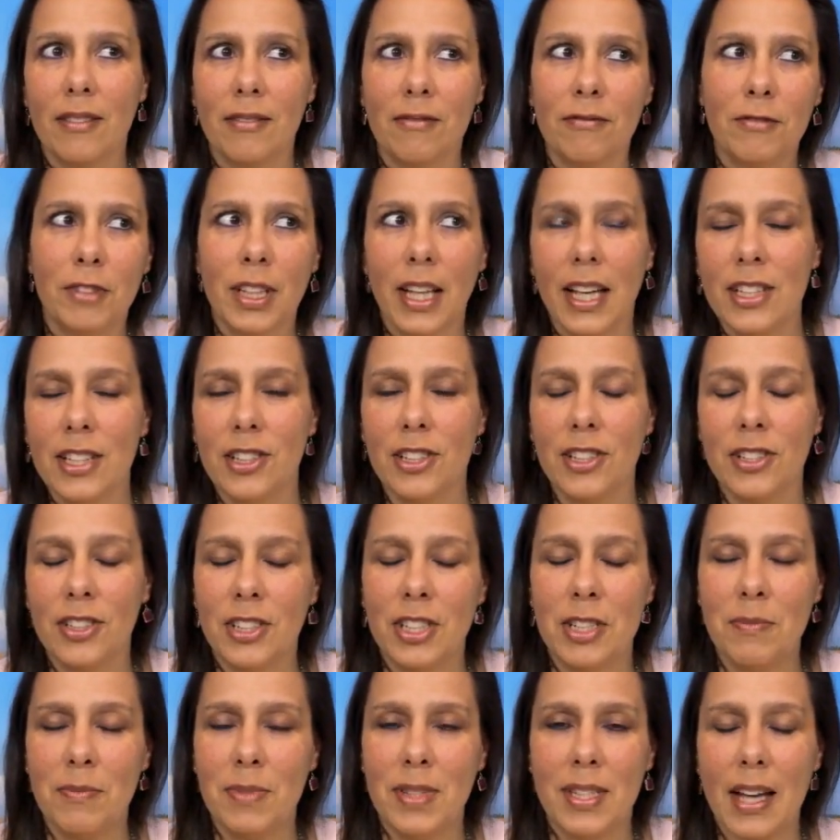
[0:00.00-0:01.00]

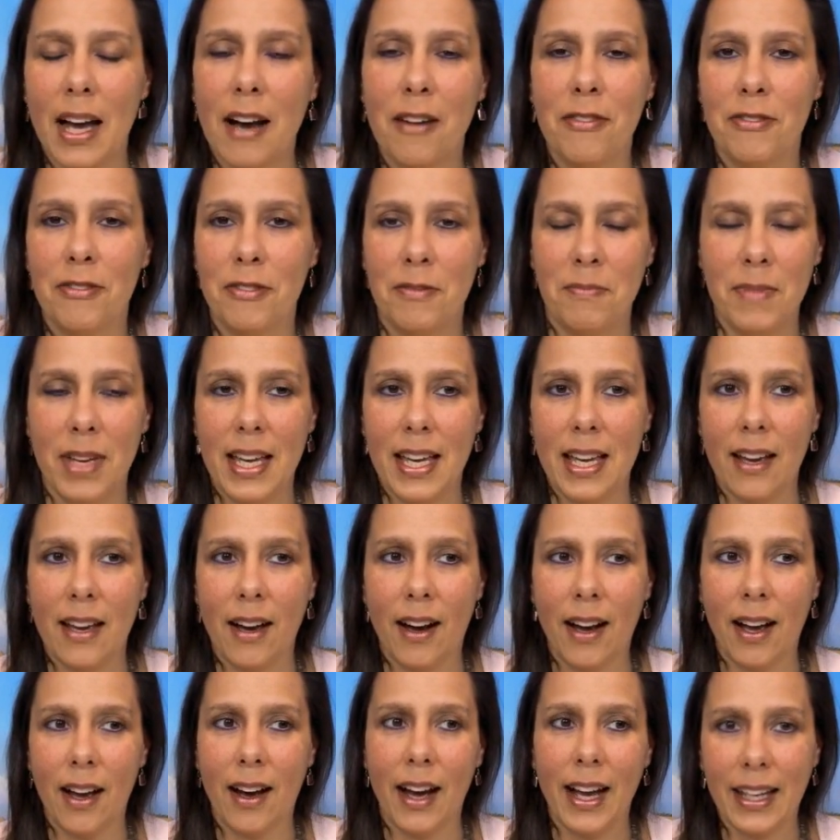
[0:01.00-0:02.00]
relationships are for me.
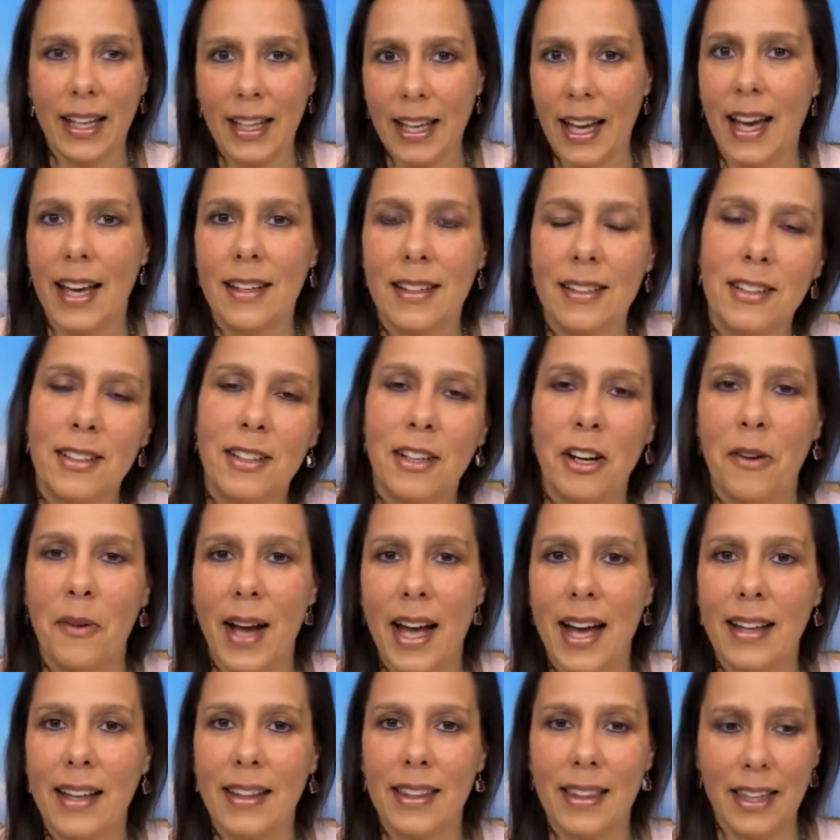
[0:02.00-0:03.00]
I can go
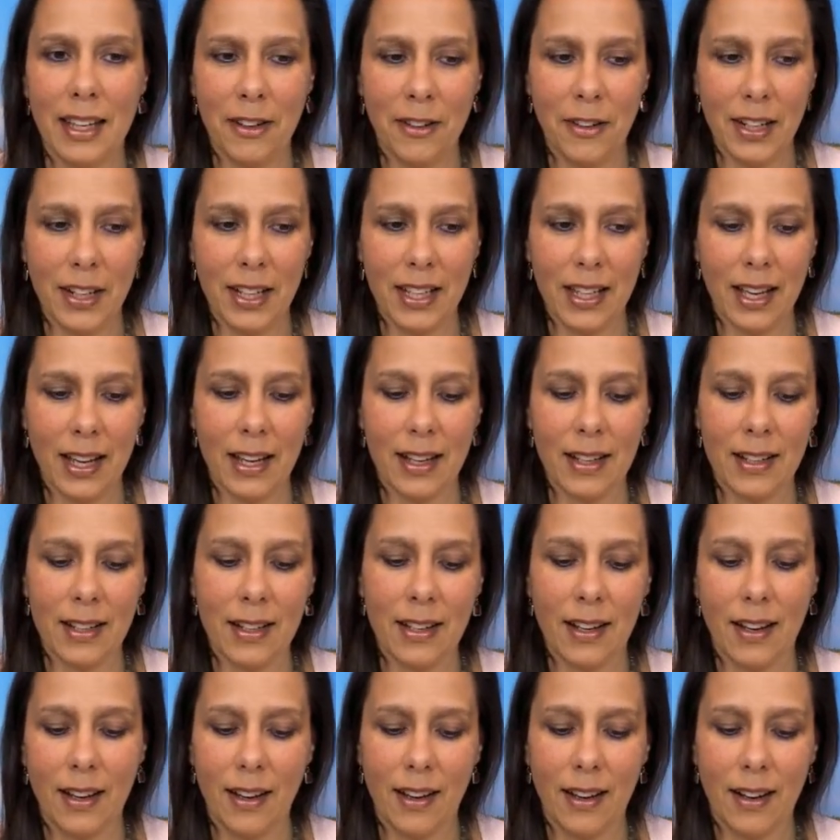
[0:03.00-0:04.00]
out there
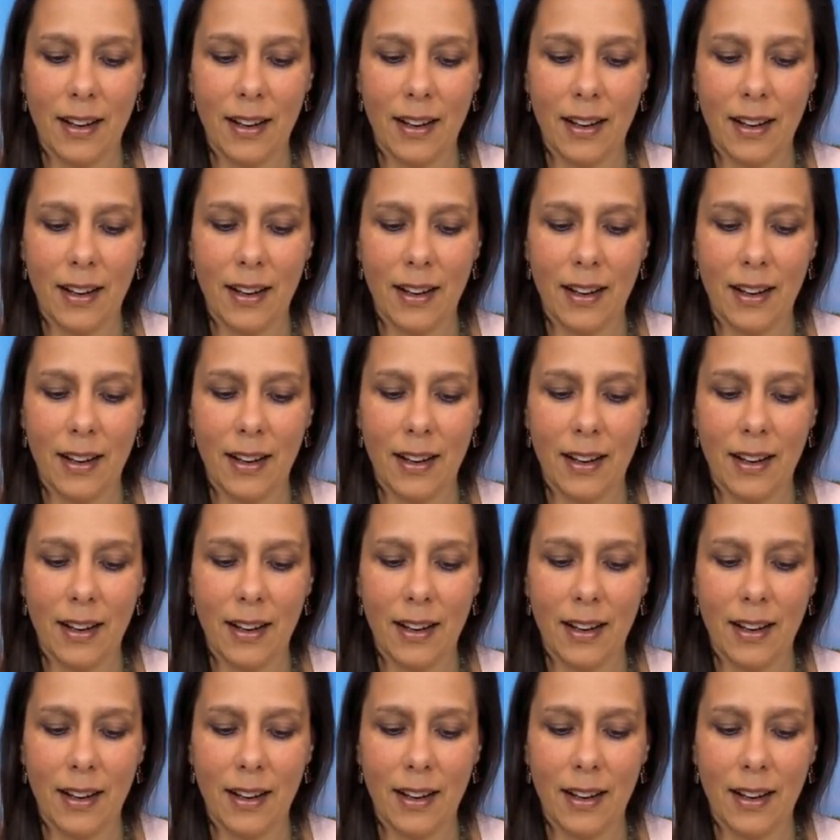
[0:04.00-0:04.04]
again.